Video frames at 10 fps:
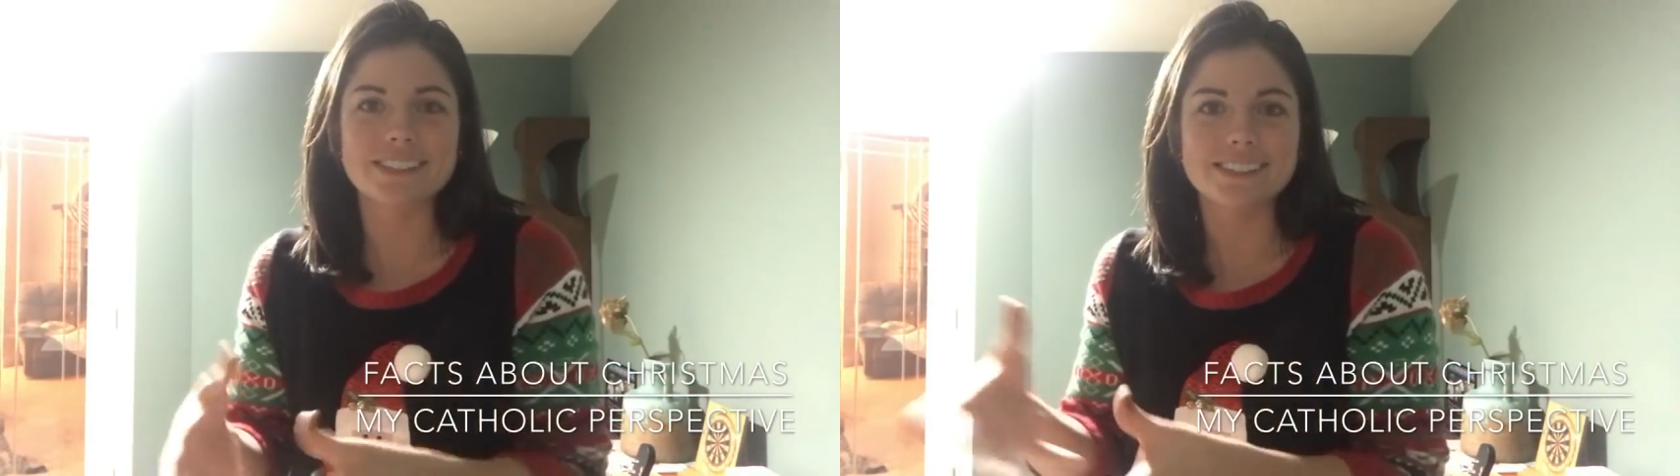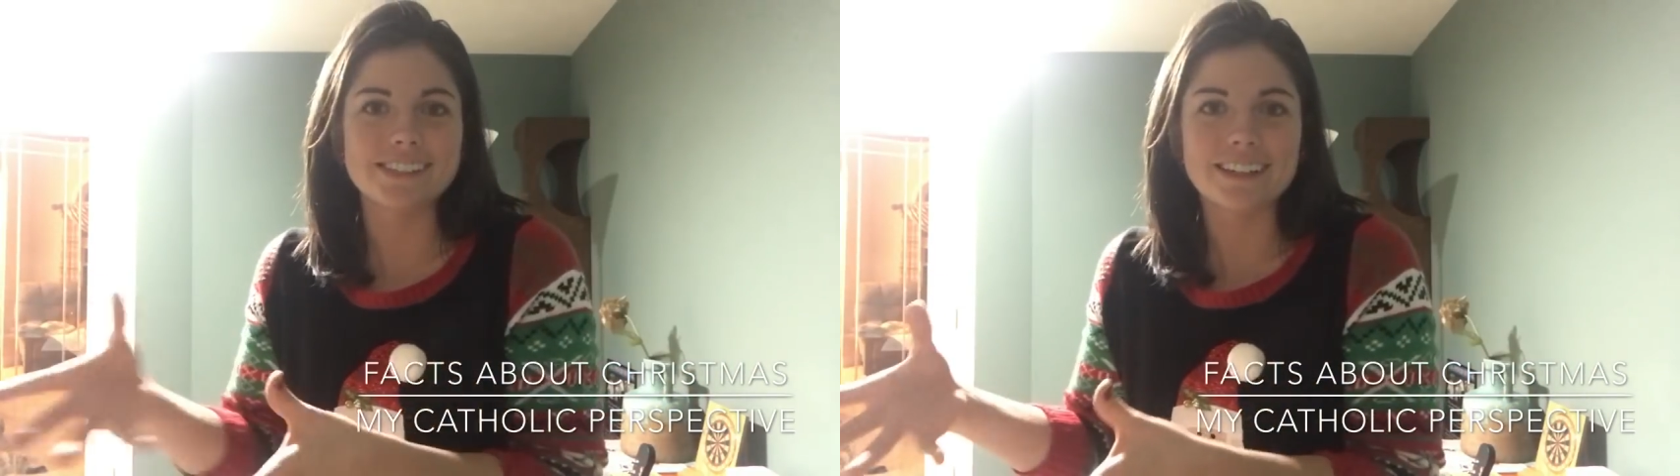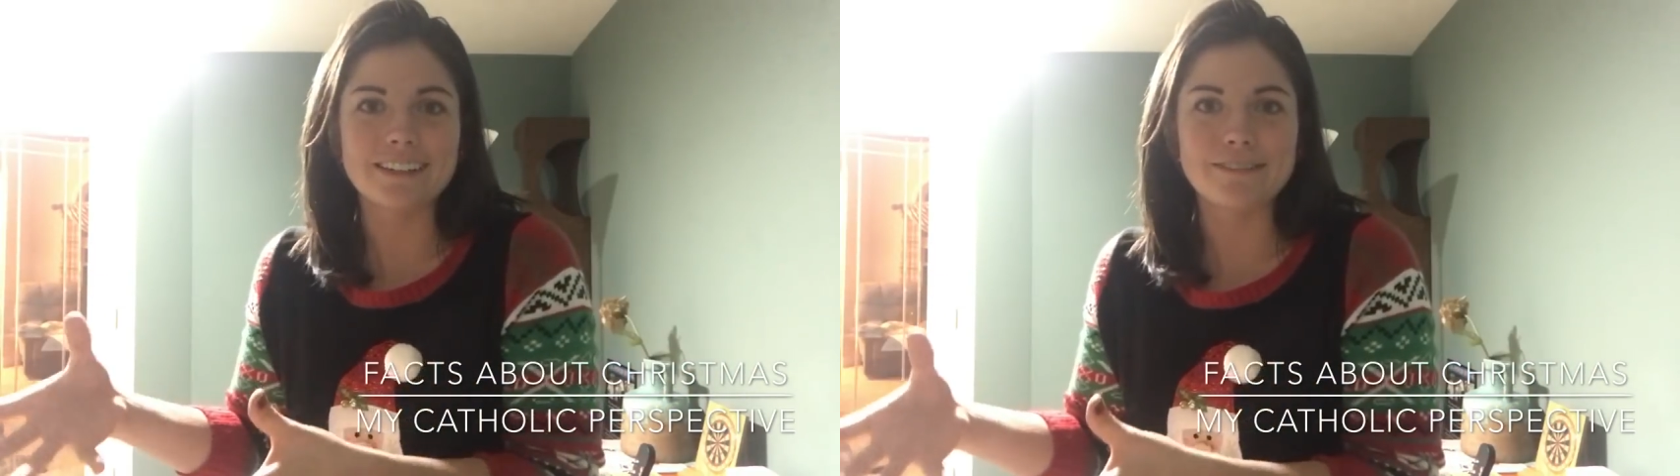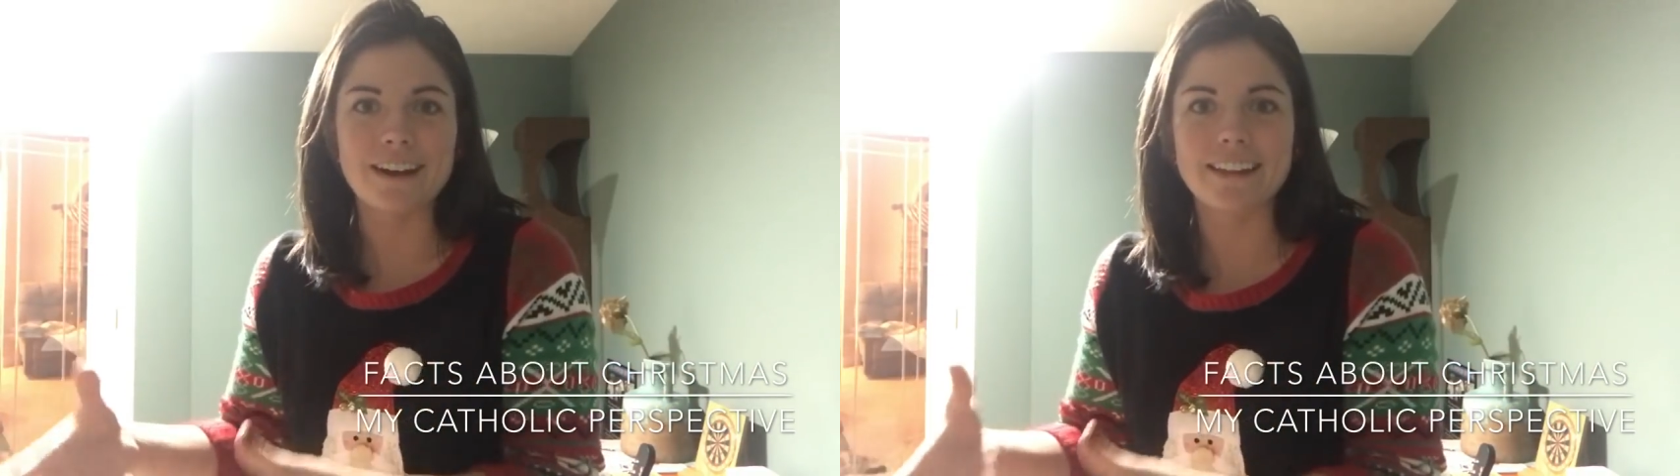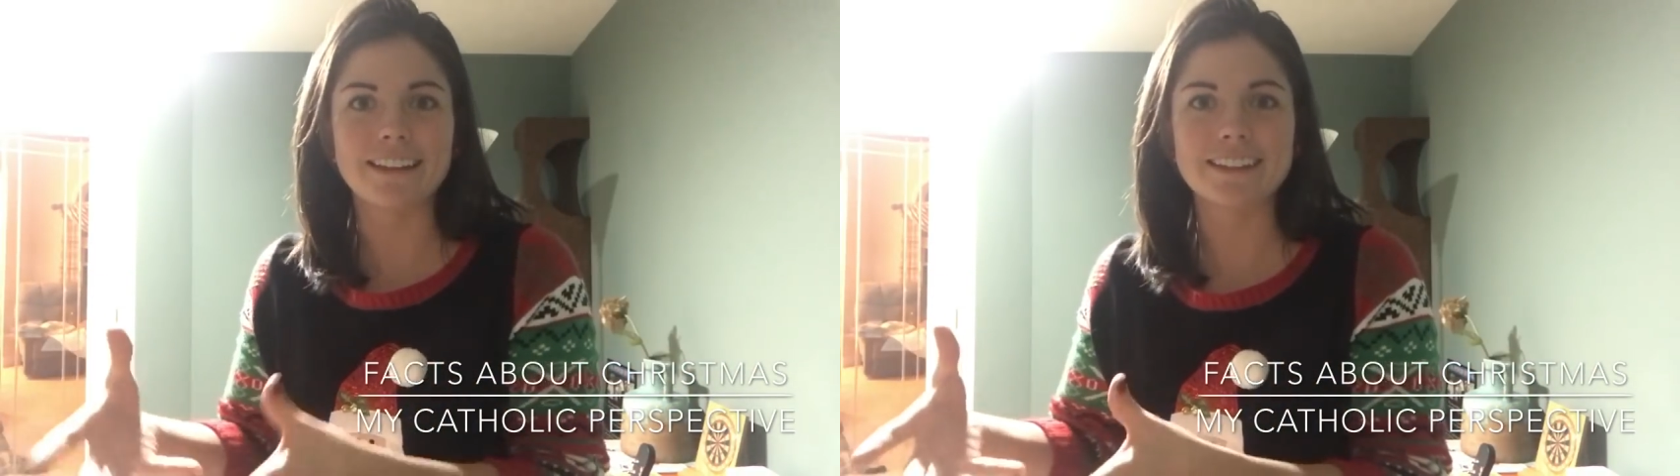to
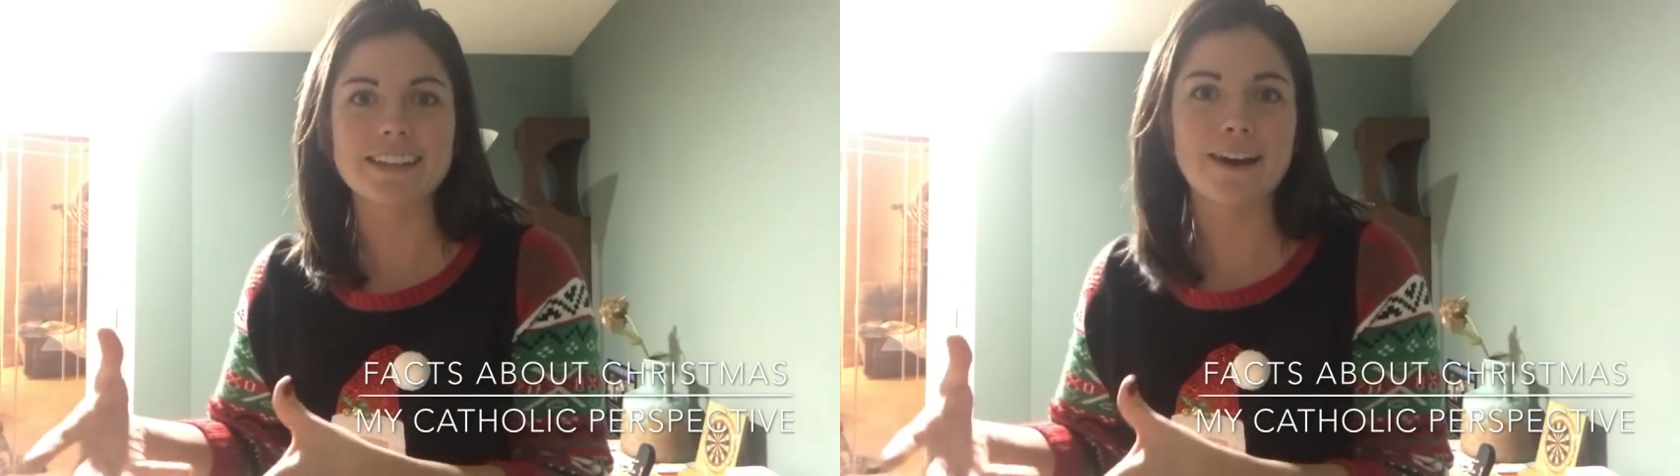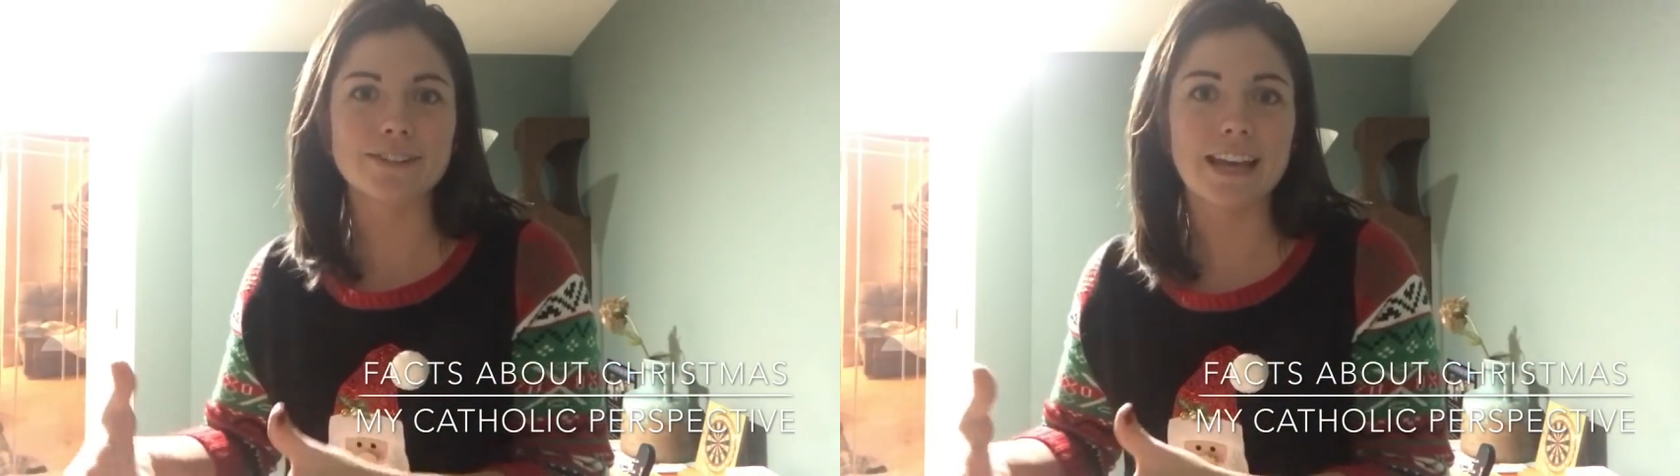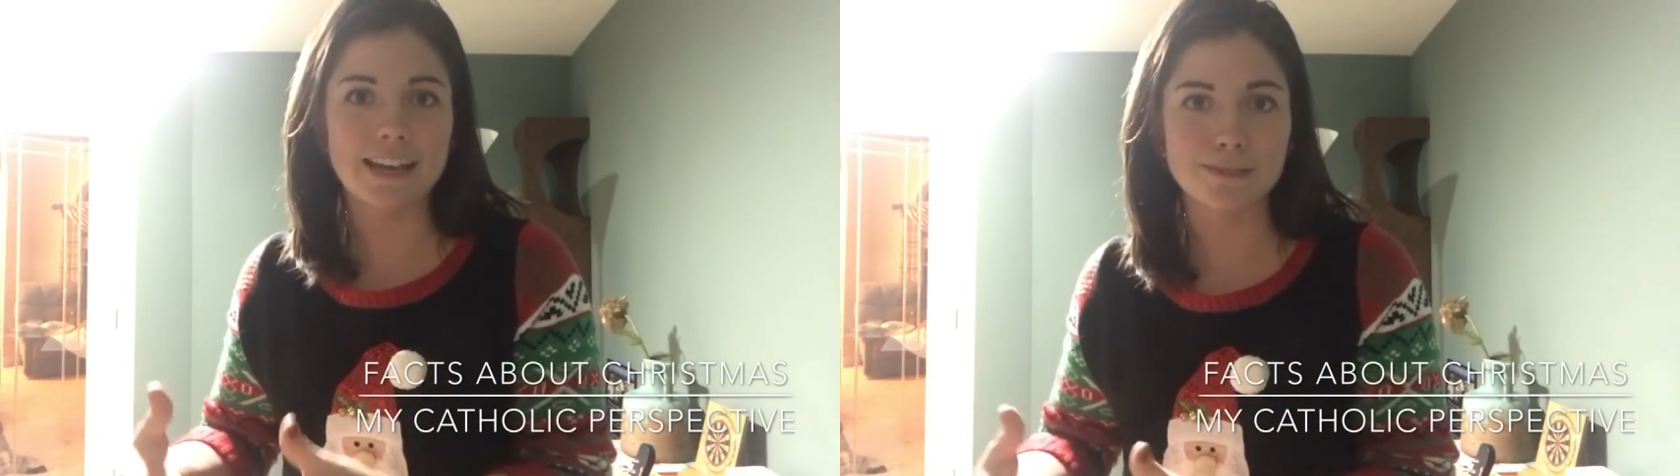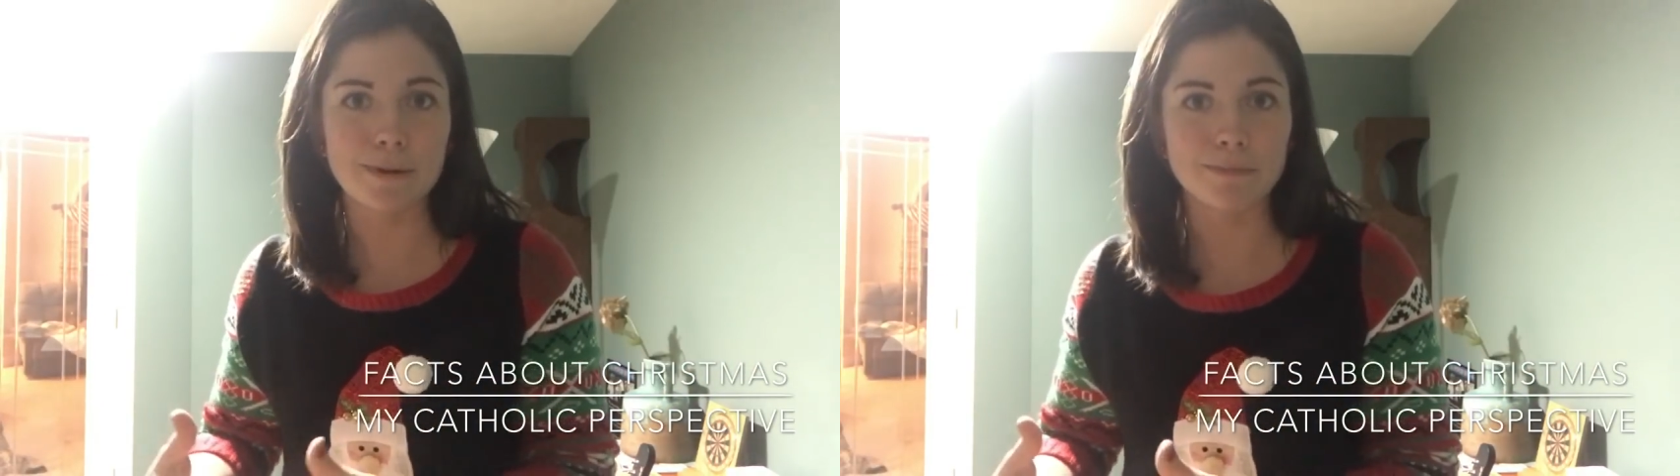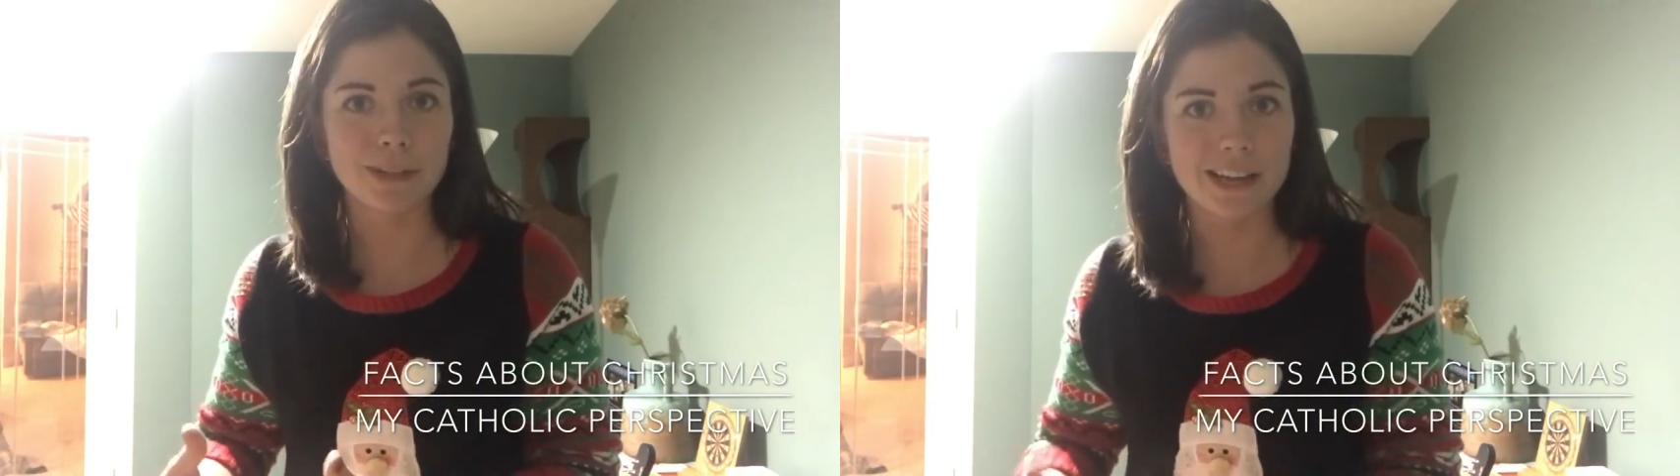signify that this house has
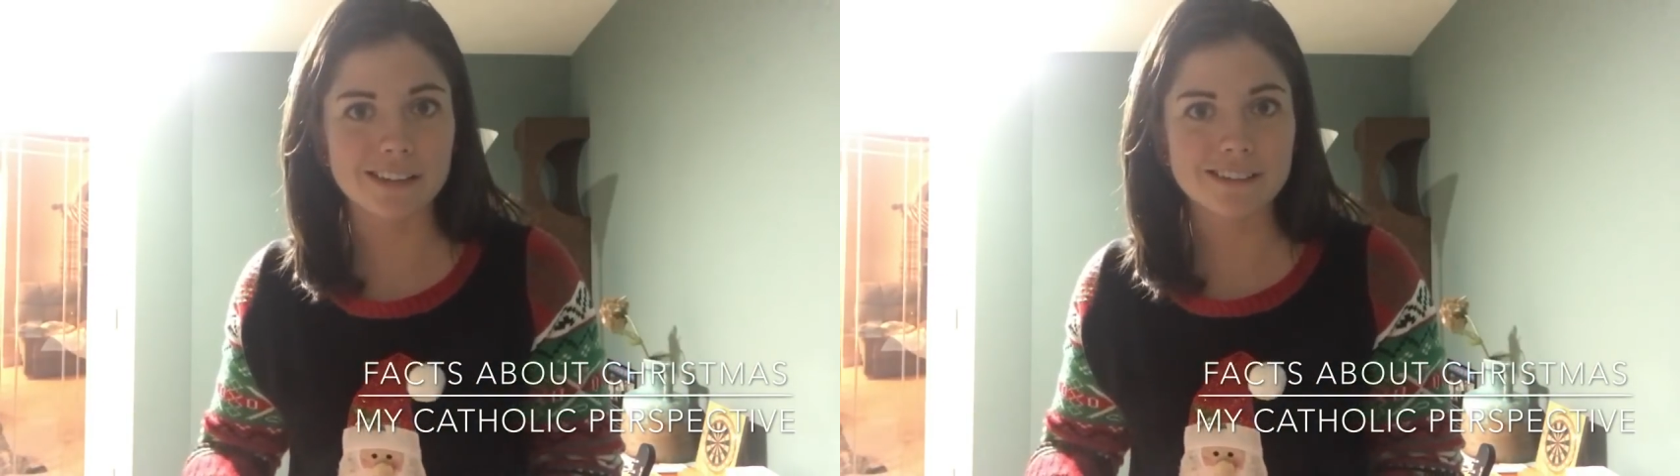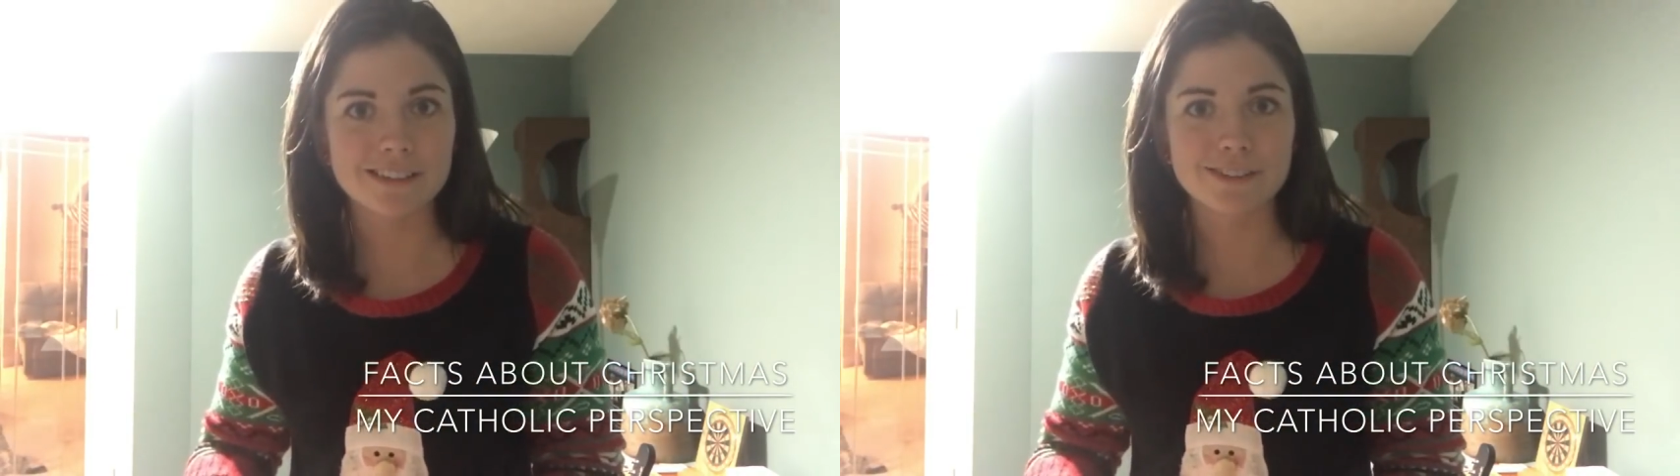been blessed.